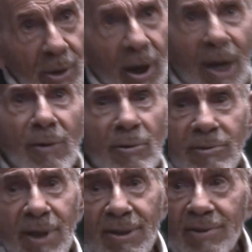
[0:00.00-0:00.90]
So I
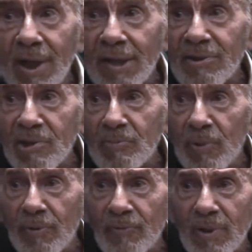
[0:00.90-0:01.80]
don't say science is
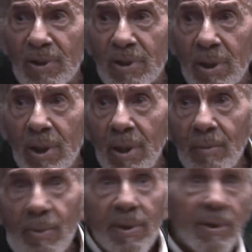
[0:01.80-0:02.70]
perfect,
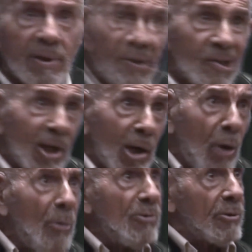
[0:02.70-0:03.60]
but it's
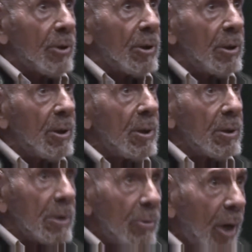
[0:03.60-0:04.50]
closer
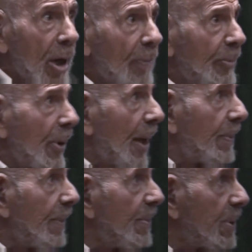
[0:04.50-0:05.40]
to our
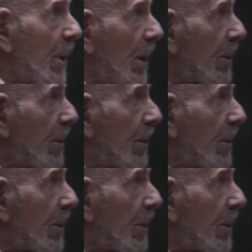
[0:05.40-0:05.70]
problems